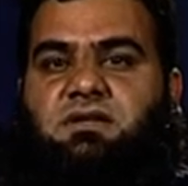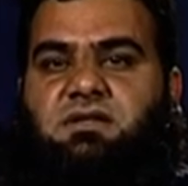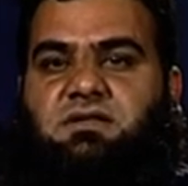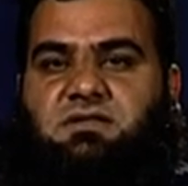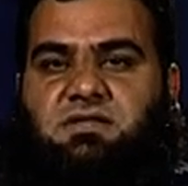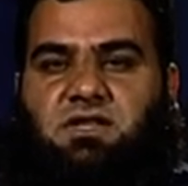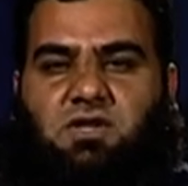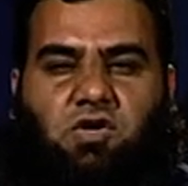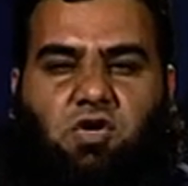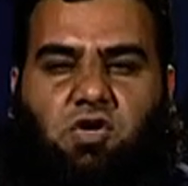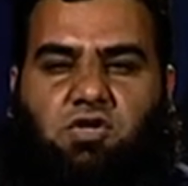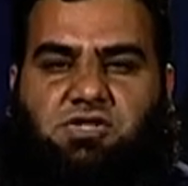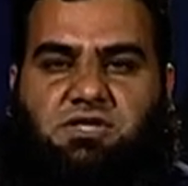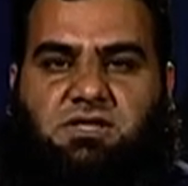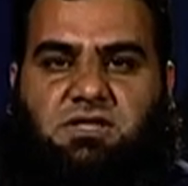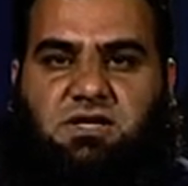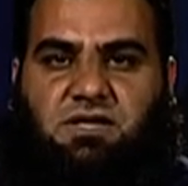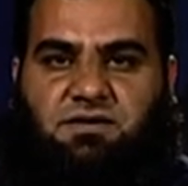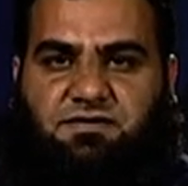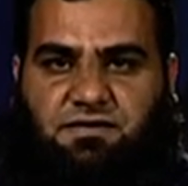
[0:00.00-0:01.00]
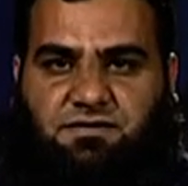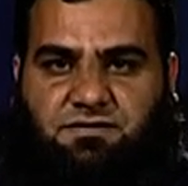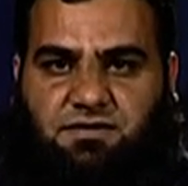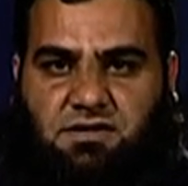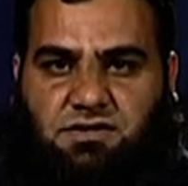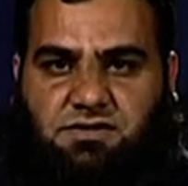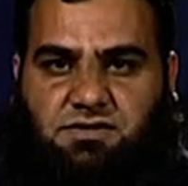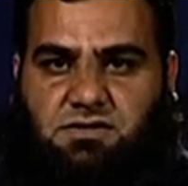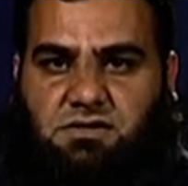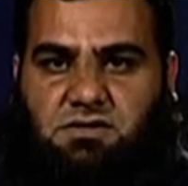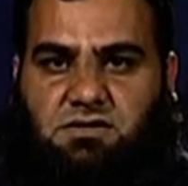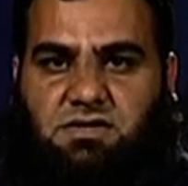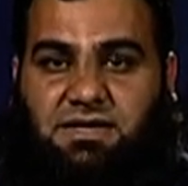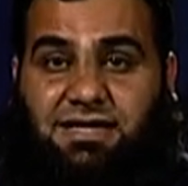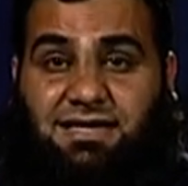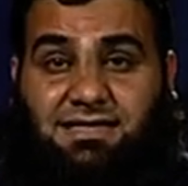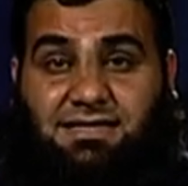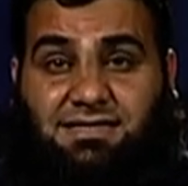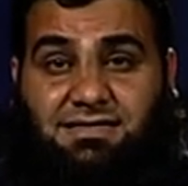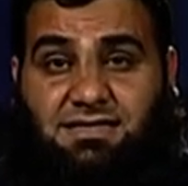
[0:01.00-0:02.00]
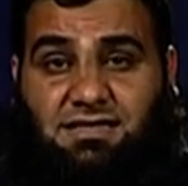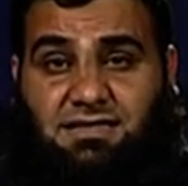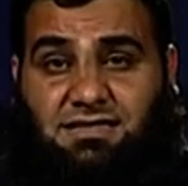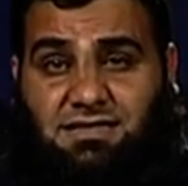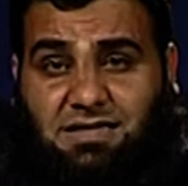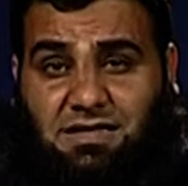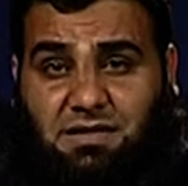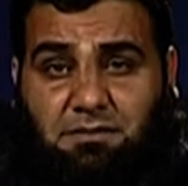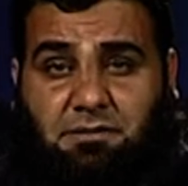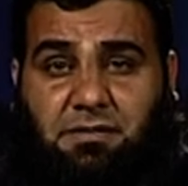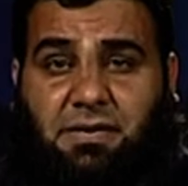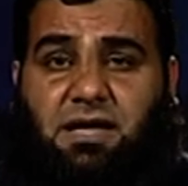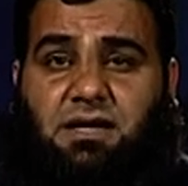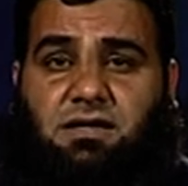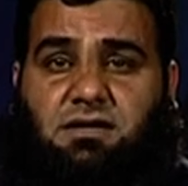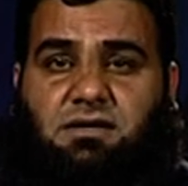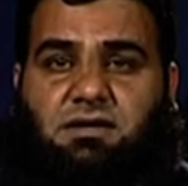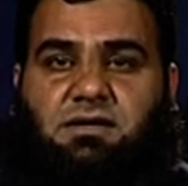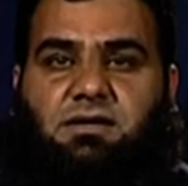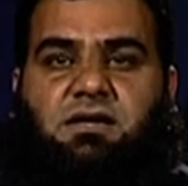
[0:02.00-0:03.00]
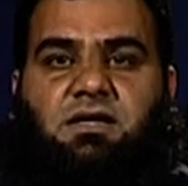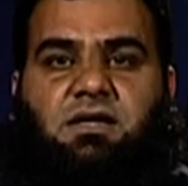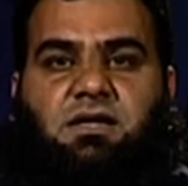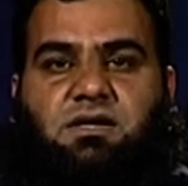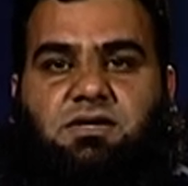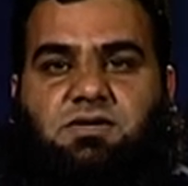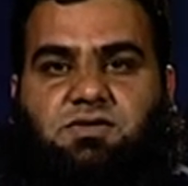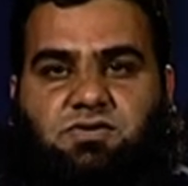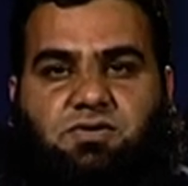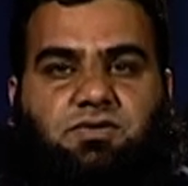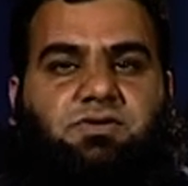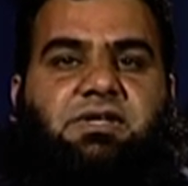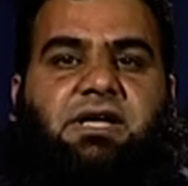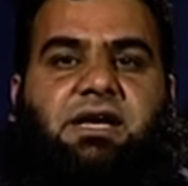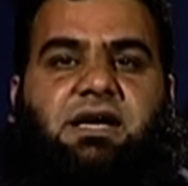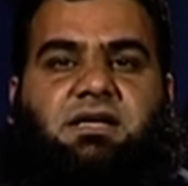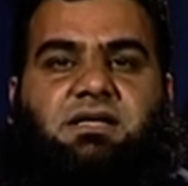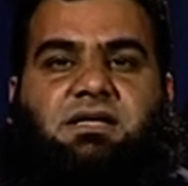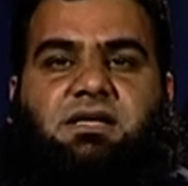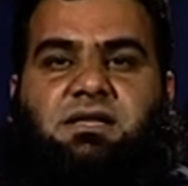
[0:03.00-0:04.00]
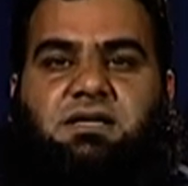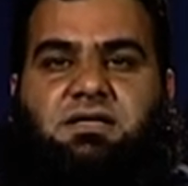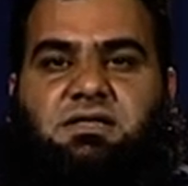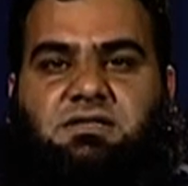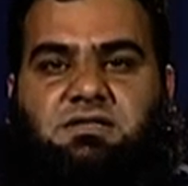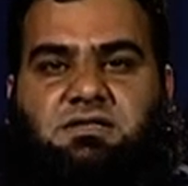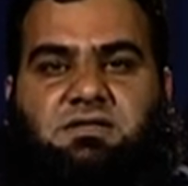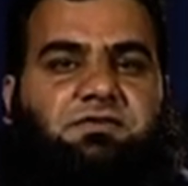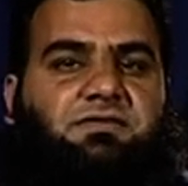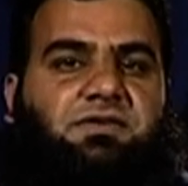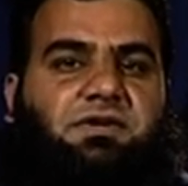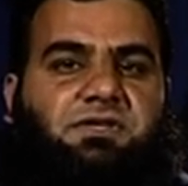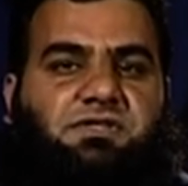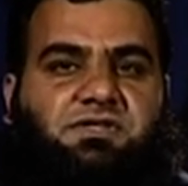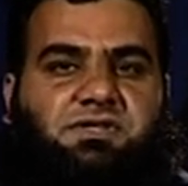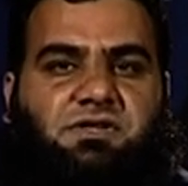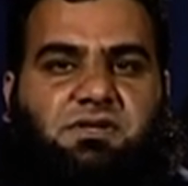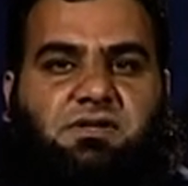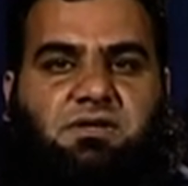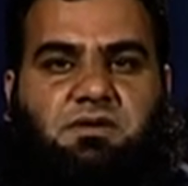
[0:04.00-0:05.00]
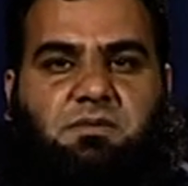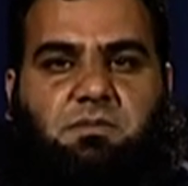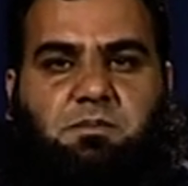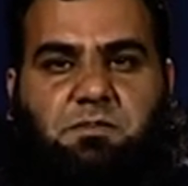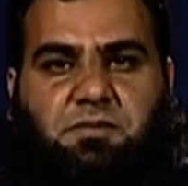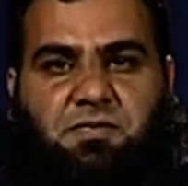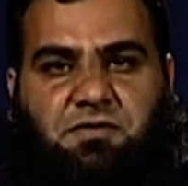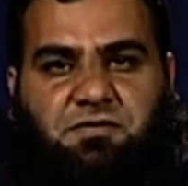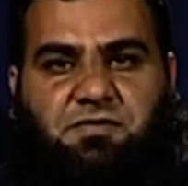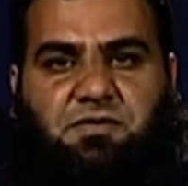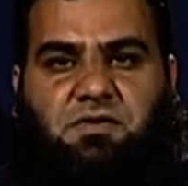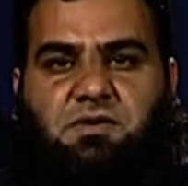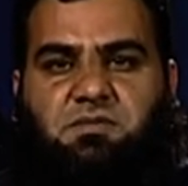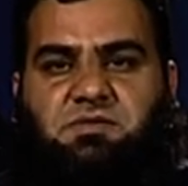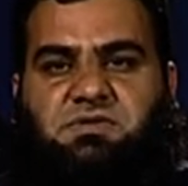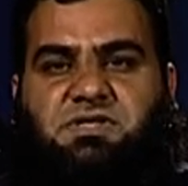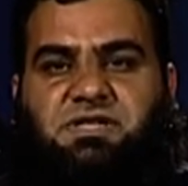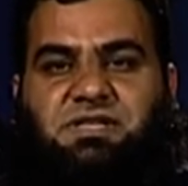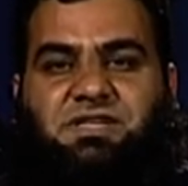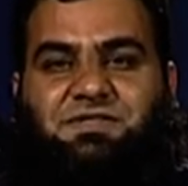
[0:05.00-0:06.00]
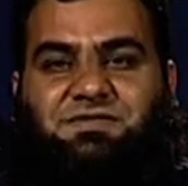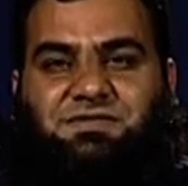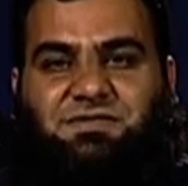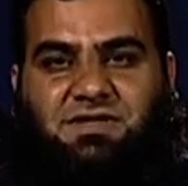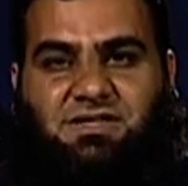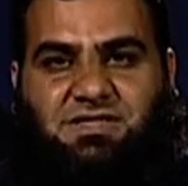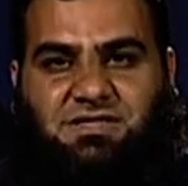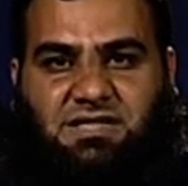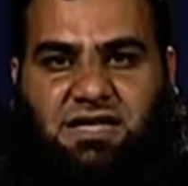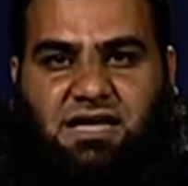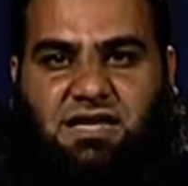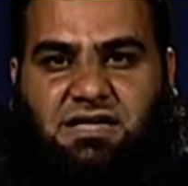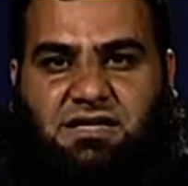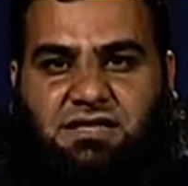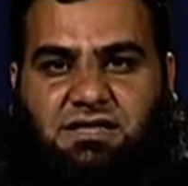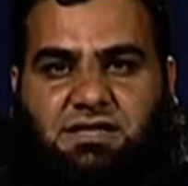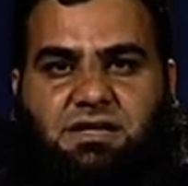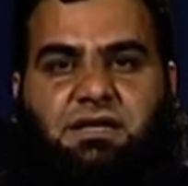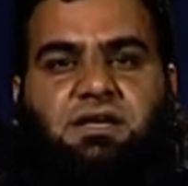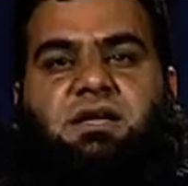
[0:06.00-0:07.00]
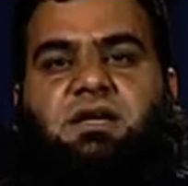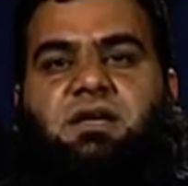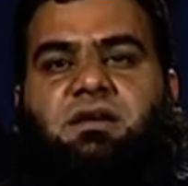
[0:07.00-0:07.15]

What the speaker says: the logic of a function in such a manner so that the function performs its functionality